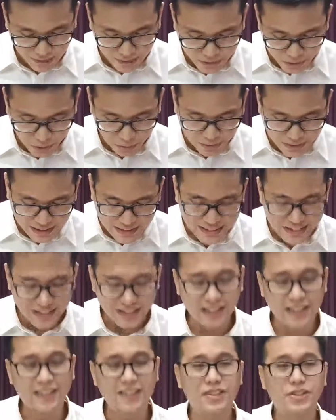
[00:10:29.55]
So teach
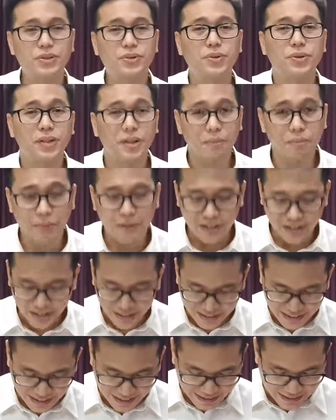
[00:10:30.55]
us to number our
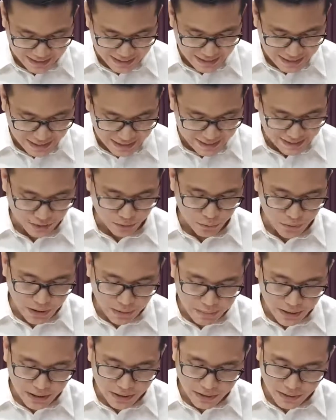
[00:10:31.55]
days, that we
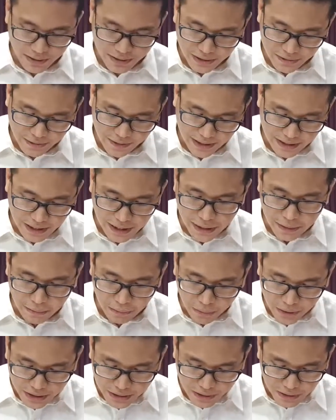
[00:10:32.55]
may cultivate and
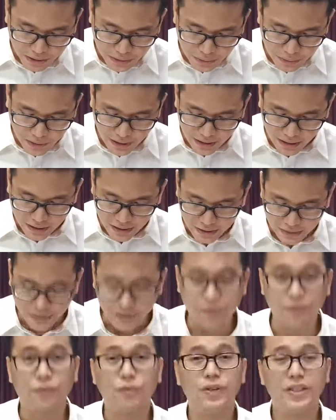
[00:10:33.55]
bring to you a heart
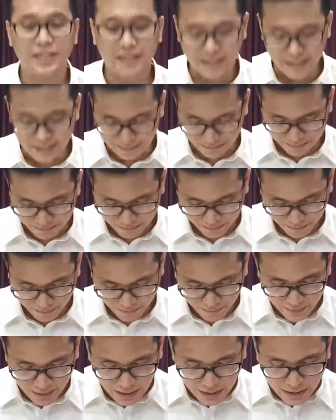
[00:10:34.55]
of wisdom.
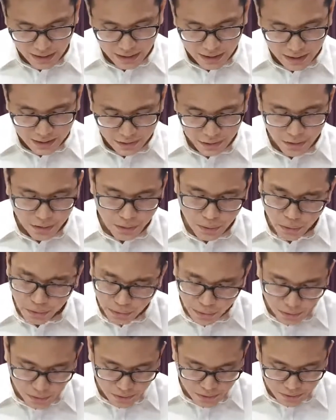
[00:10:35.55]
Turn, O
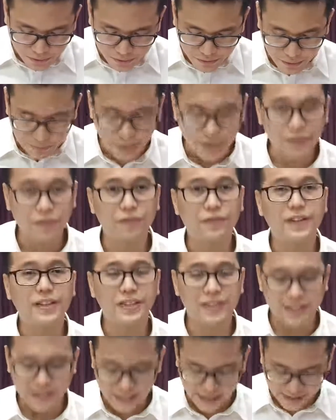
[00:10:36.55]
Lord, from your
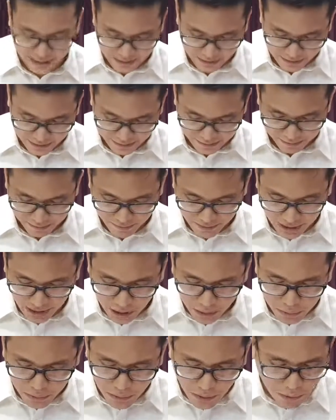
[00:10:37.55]
fierce anger.
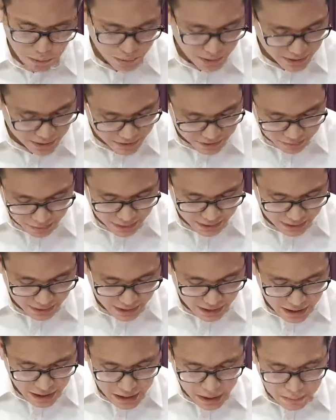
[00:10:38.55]
How long will it be?
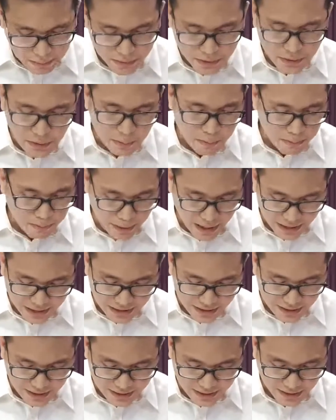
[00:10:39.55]
Be
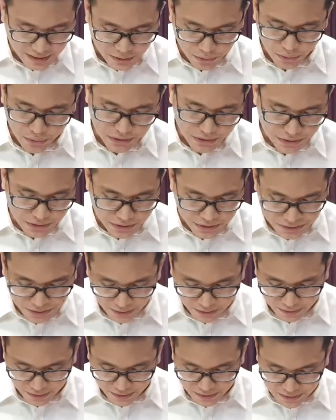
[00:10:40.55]
compassionate toward your
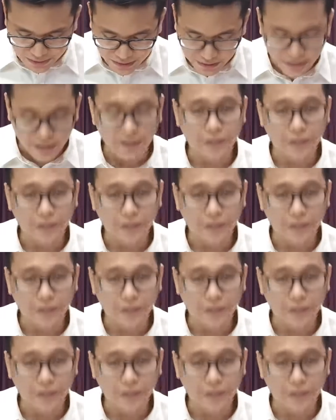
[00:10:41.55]
servants.